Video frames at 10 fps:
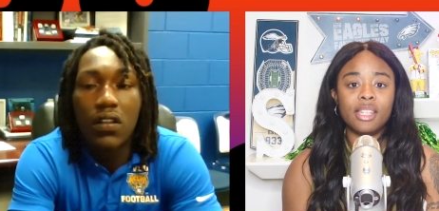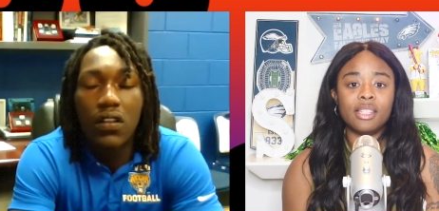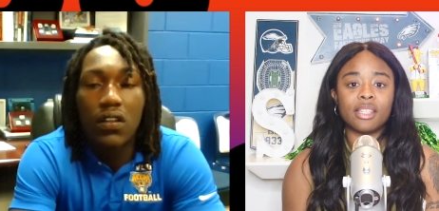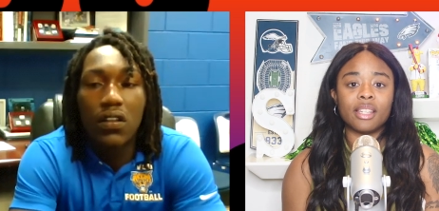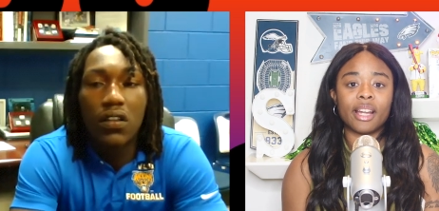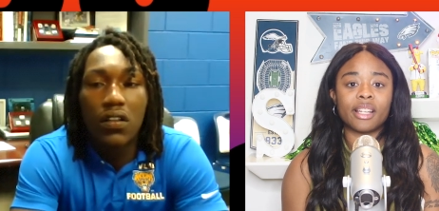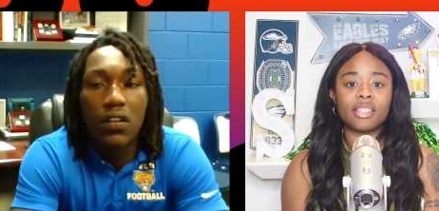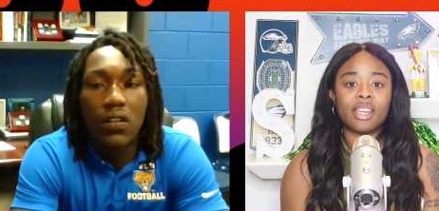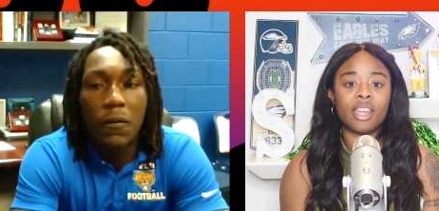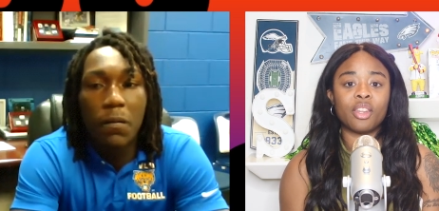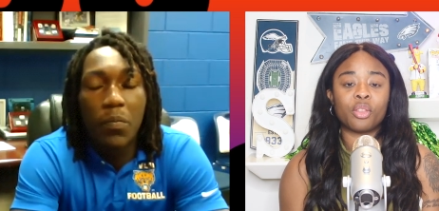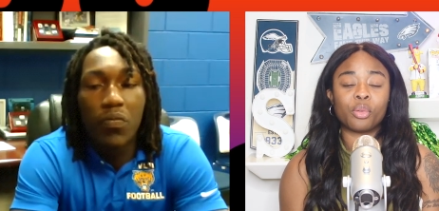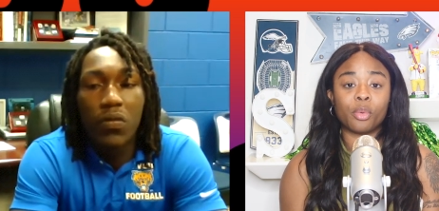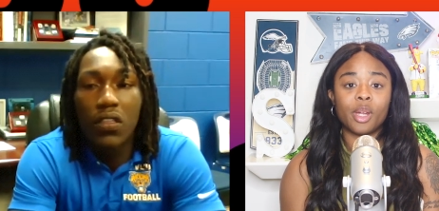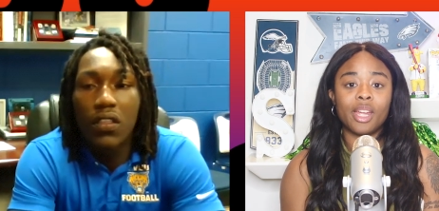Speaker 1: season? Like I said,
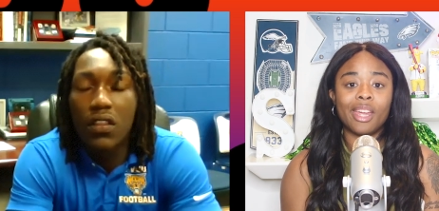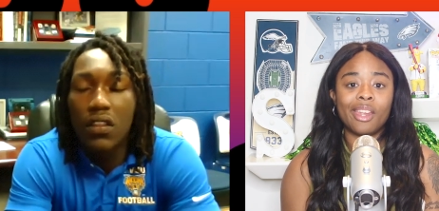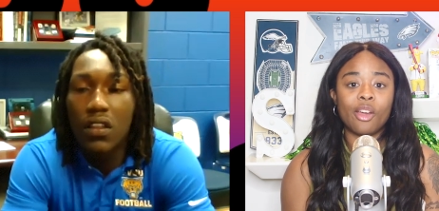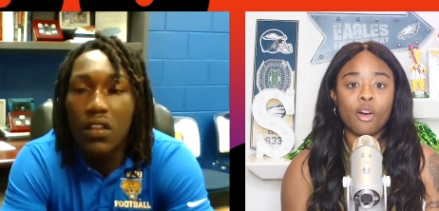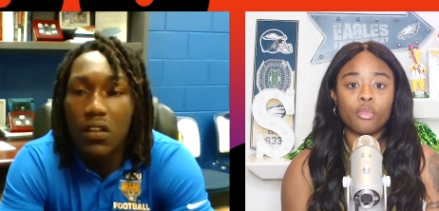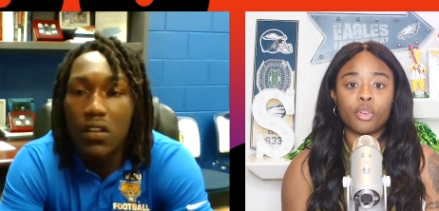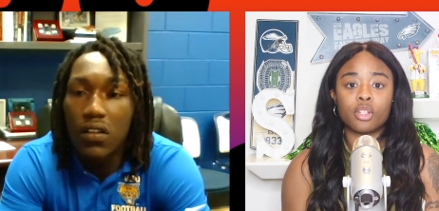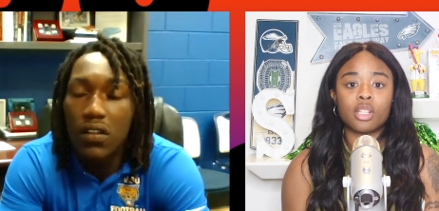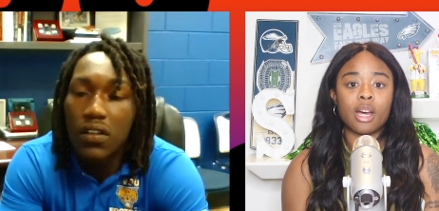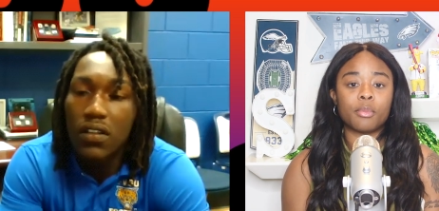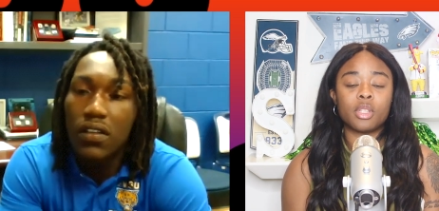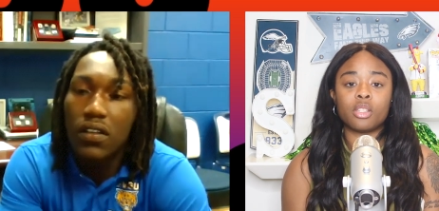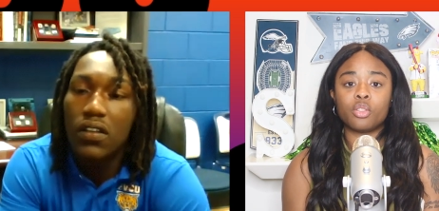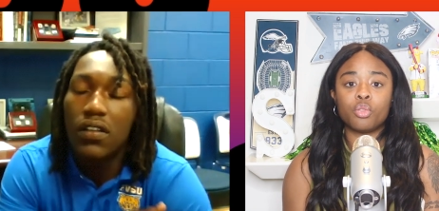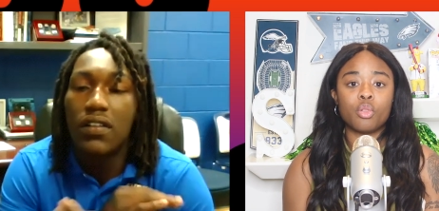3 and 0, first time
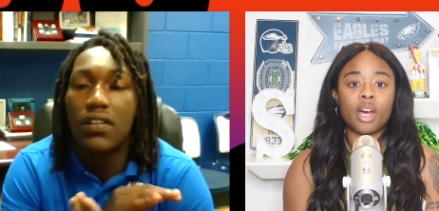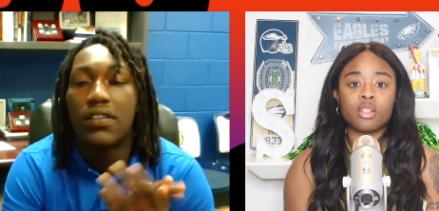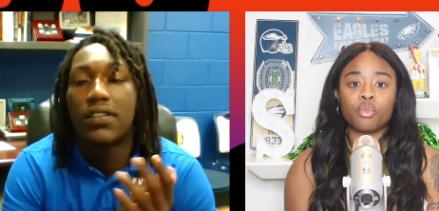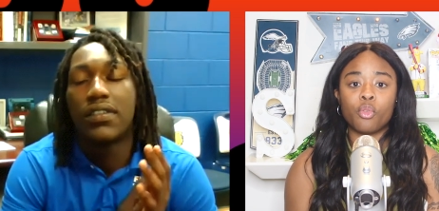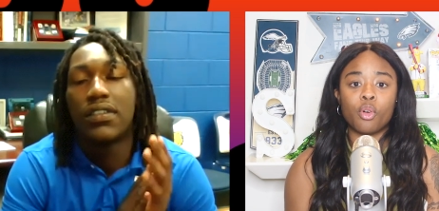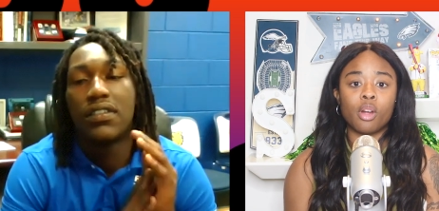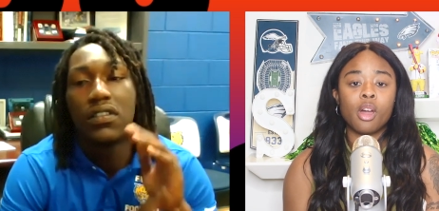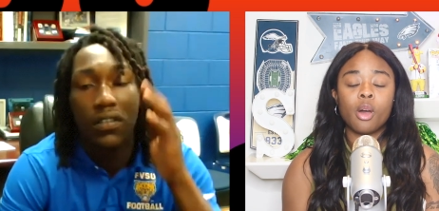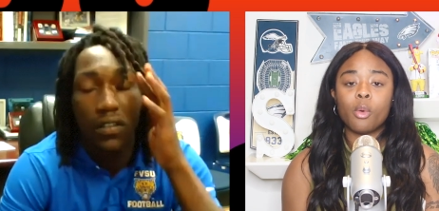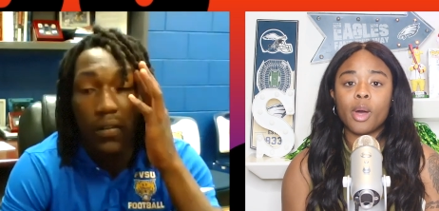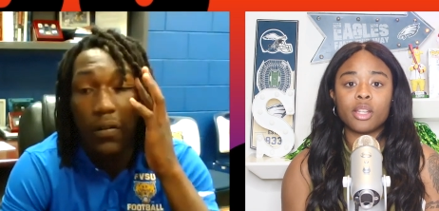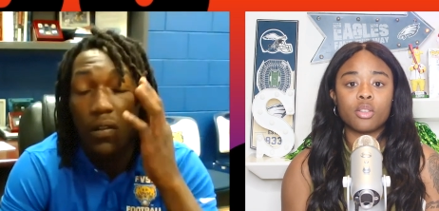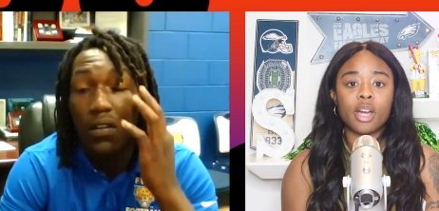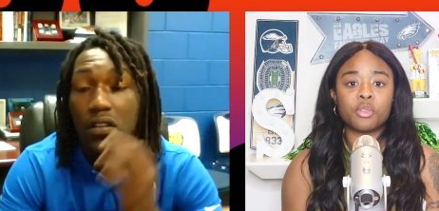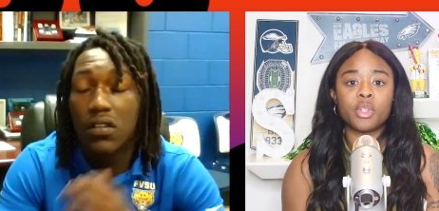since 2004. What
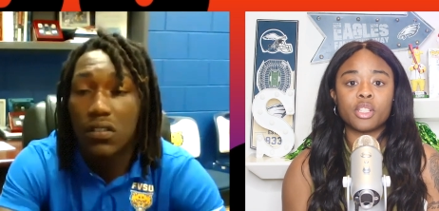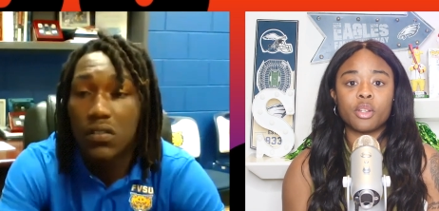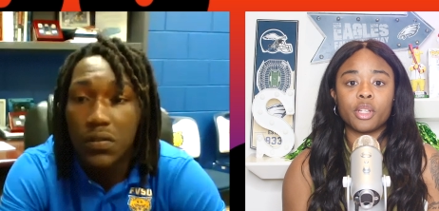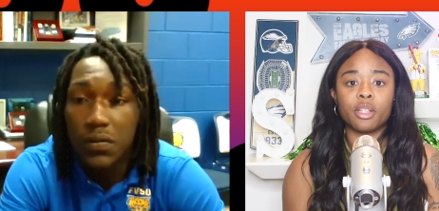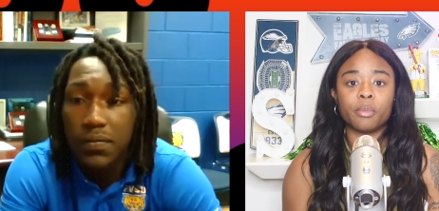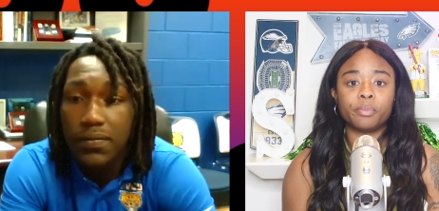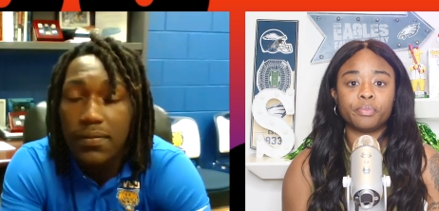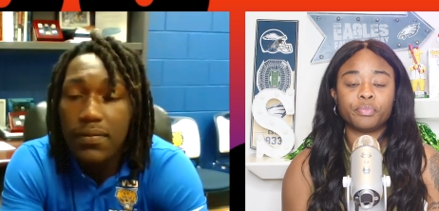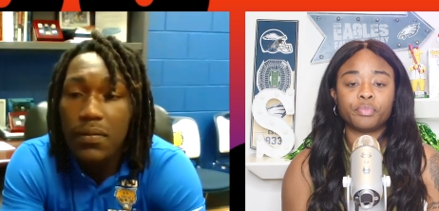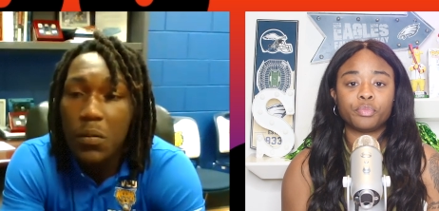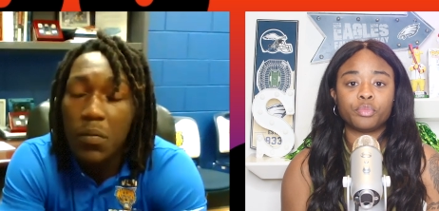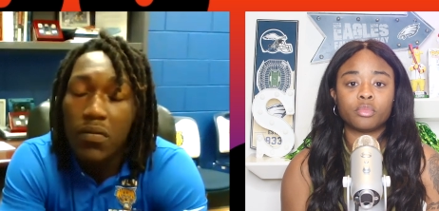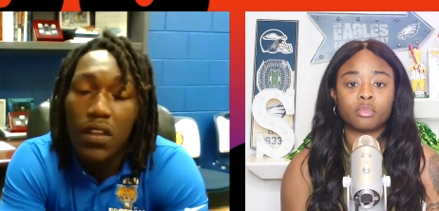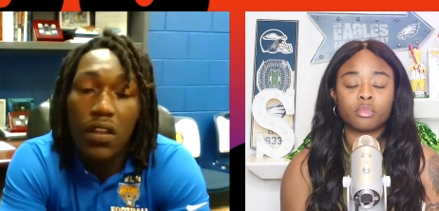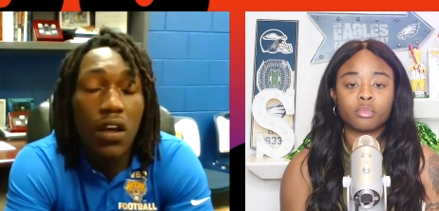has you guys feeling so good?
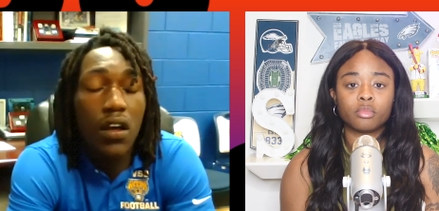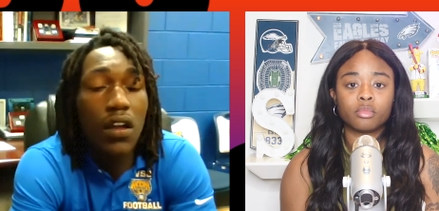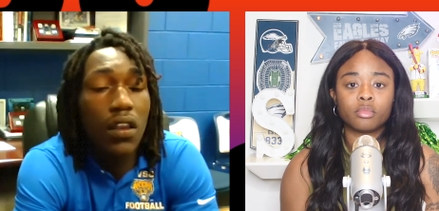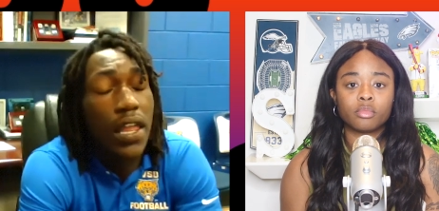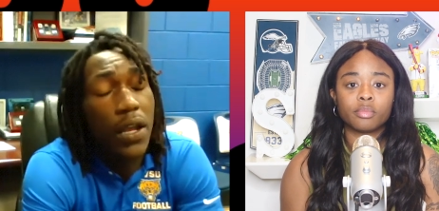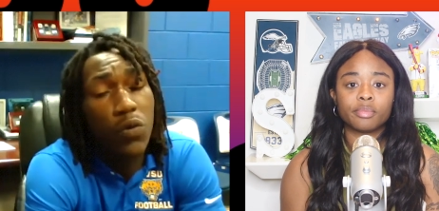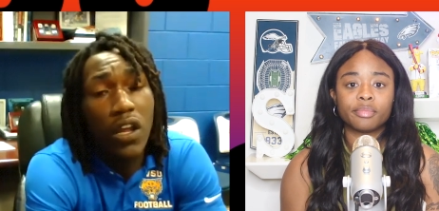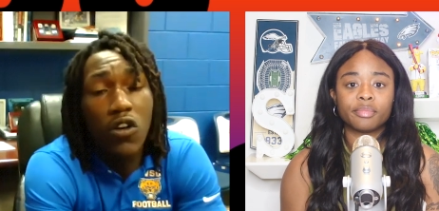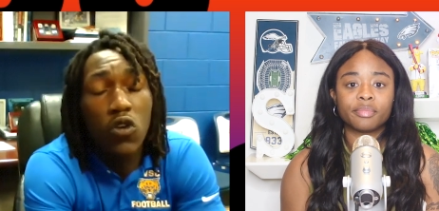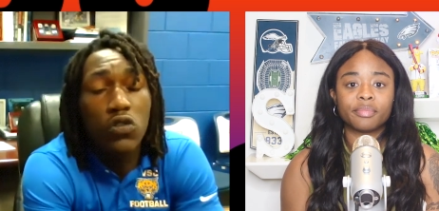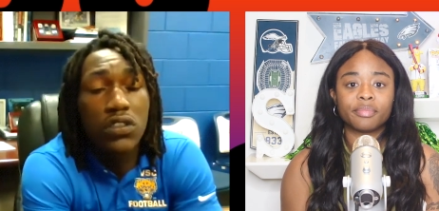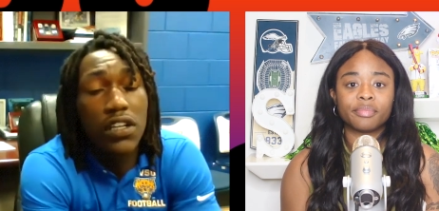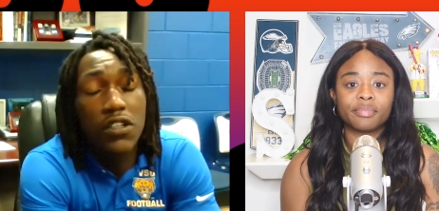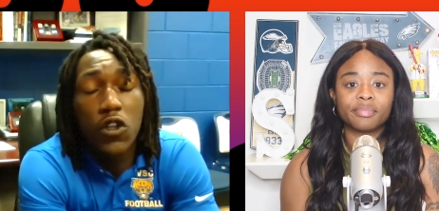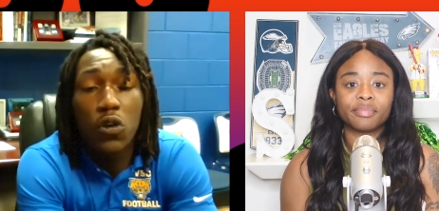
Speaker 2: Uh, like what our coach tell
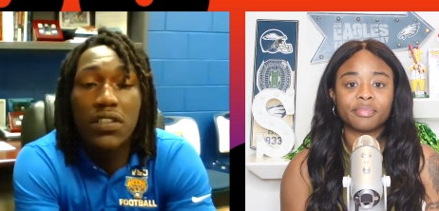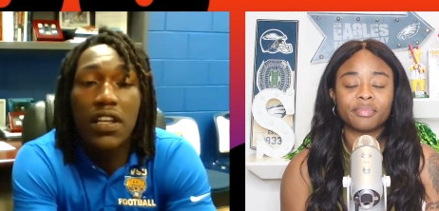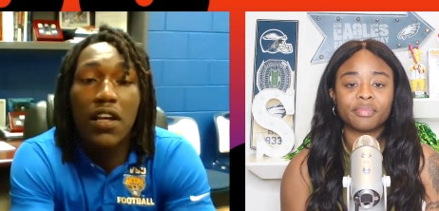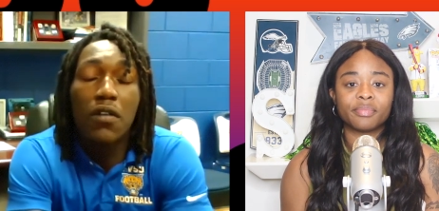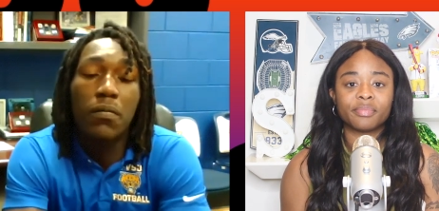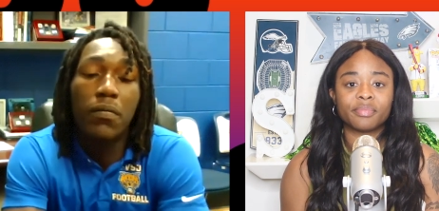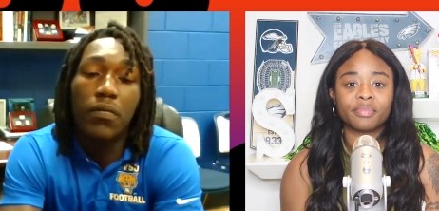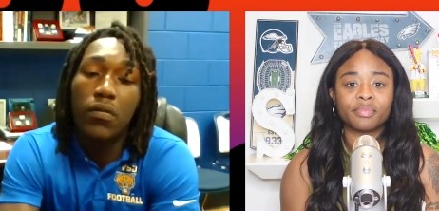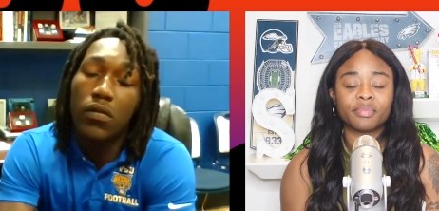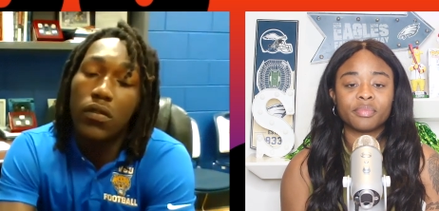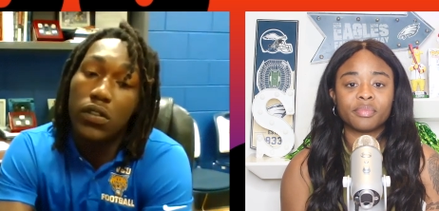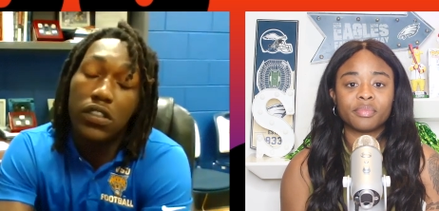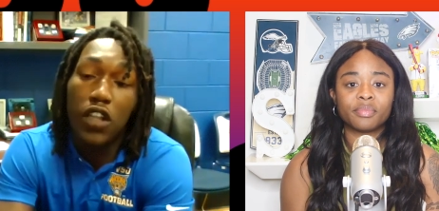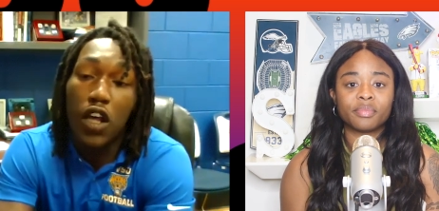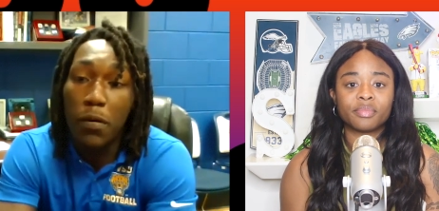us all the time
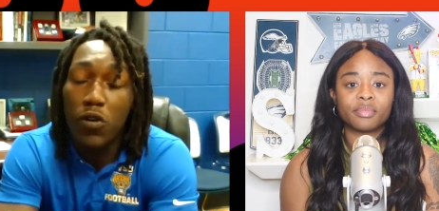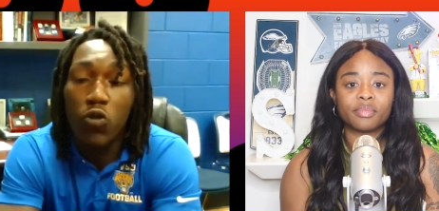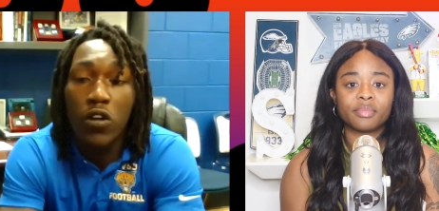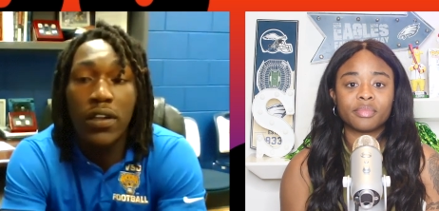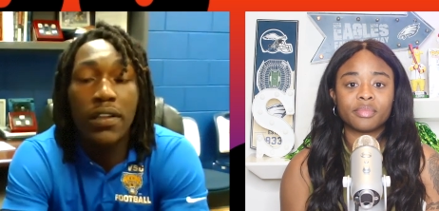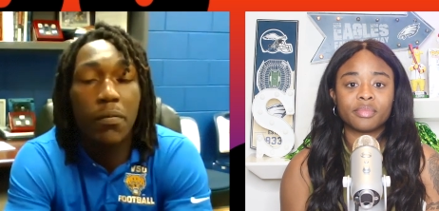stopping the run,